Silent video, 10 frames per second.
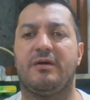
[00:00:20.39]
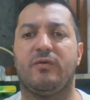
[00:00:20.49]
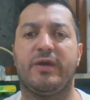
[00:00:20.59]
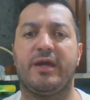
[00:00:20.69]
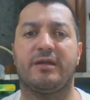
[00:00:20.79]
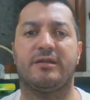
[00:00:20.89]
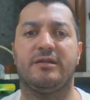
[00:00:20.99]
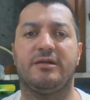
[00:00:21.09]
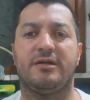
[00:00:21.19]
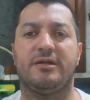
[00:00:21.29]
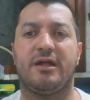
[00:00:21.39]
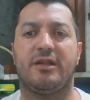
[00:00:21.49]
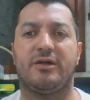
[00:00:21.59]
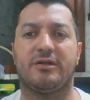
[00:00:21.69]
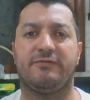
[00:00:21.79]
we can learn a
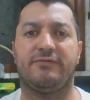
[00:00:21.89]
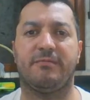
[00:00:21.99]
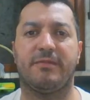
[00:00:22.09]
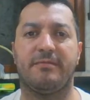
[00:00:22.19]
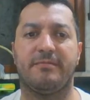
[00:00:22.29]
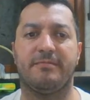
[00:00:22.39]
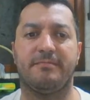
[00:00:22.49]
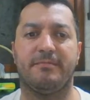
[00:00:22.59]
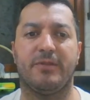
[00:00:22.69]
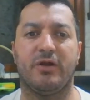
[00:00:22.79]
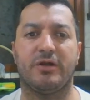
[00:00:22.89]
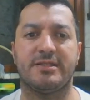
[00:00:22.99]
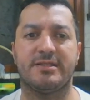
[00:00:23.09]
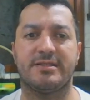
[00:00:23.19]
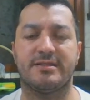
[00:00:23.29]
lot from the
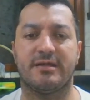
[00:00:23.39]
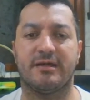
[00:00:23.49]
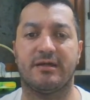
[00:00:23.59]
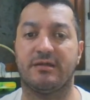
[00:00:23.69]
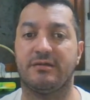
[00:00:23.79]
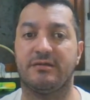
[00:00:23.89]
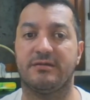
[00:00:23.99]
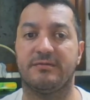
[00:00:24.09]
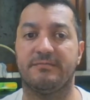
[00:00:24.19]
losses, and